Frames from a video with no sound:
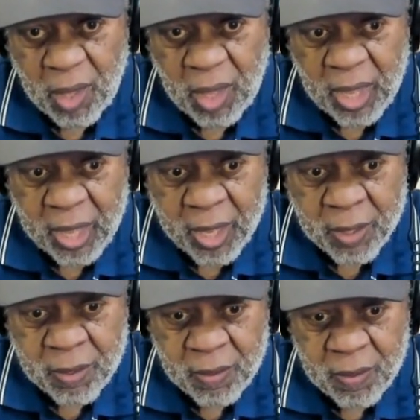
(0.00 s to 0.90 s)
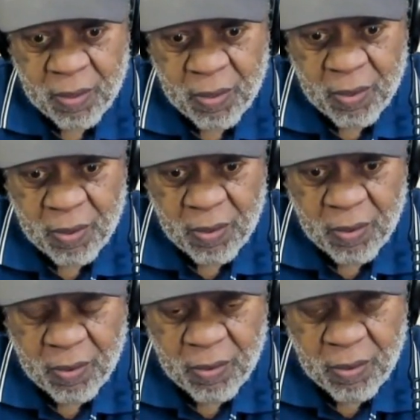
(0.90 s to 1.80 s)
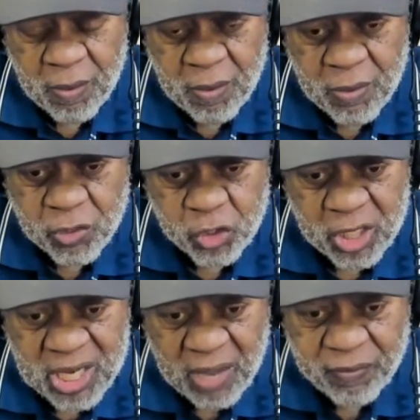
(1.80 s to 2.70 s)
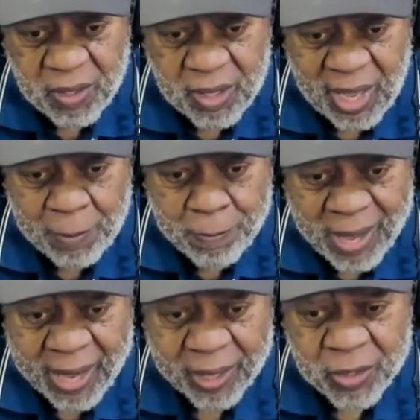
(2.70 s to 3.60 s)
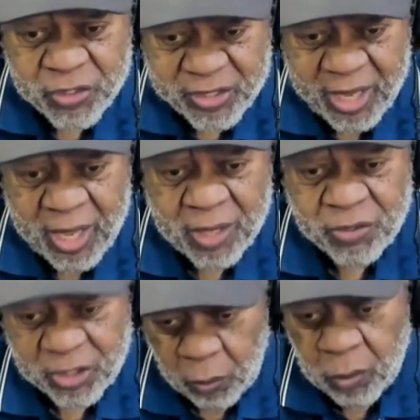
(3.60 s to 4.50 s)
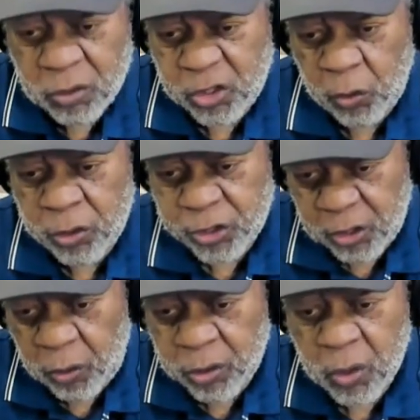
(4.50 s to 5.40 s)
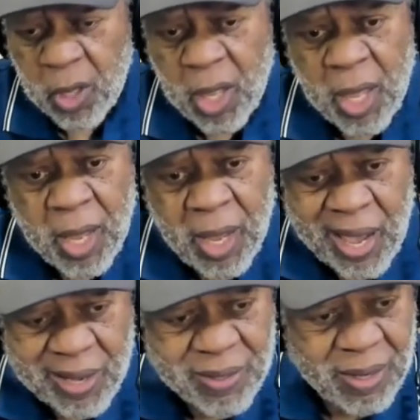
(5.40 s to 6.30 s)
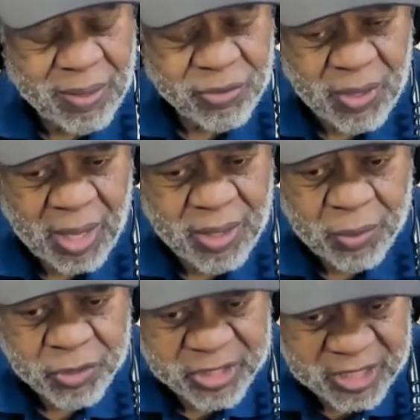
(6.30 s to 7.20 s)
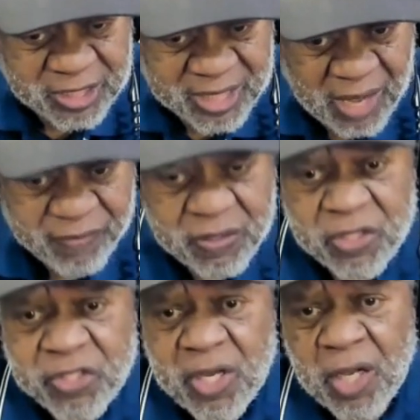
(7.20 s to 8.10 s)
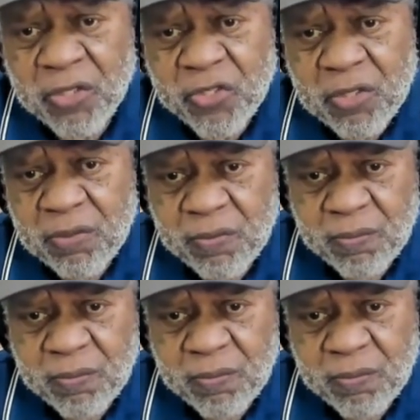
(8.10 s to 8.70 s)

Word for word: and she never came back and said so and so and so and so. it was just never discussed.